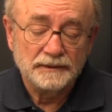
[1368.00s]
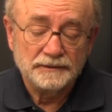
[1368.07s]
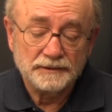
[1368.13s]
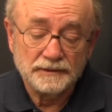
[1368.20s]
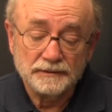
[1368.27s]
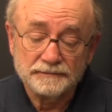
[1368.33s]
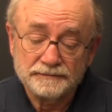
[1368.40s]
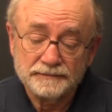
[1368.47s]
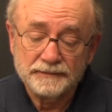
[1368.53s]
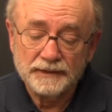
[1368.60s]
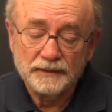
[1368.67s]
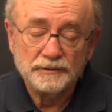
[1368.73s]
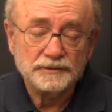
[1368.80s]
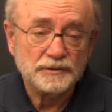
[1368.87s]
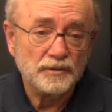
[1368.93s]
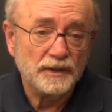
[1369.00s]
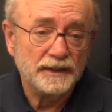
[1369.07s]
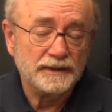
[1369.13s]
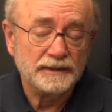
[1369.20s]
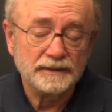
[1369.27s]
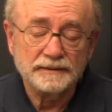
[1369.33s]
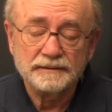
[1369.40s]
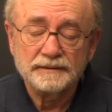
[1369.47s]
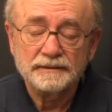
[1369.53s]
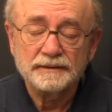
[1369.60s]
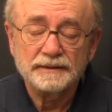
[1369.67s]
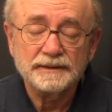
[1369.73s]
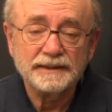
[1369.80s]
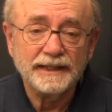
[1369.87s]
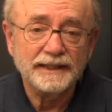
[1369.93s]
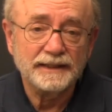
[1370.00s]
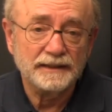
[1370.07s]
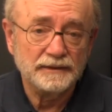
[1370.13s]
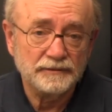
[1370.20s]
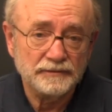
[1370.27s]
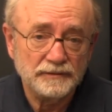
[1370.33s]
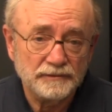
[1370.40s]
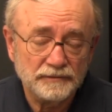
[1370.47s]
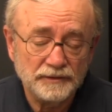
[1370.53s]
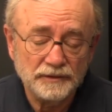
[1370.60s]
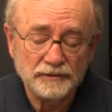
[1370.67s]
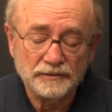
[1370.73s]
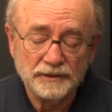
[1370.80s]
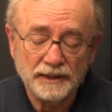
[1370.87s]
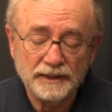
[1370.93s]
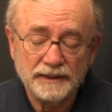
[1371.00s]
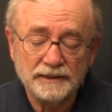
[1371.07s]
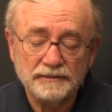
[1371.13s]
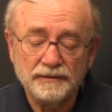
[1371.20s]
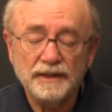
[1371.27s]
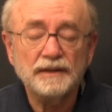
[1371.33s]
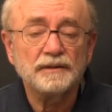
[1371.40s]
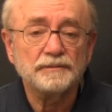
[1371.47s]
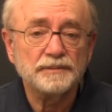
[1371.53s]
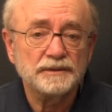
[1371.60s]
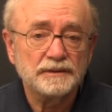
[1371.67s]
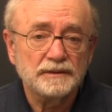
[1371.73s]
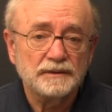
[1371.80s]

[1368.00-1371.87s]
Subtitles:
So that was quite a negative view, negative help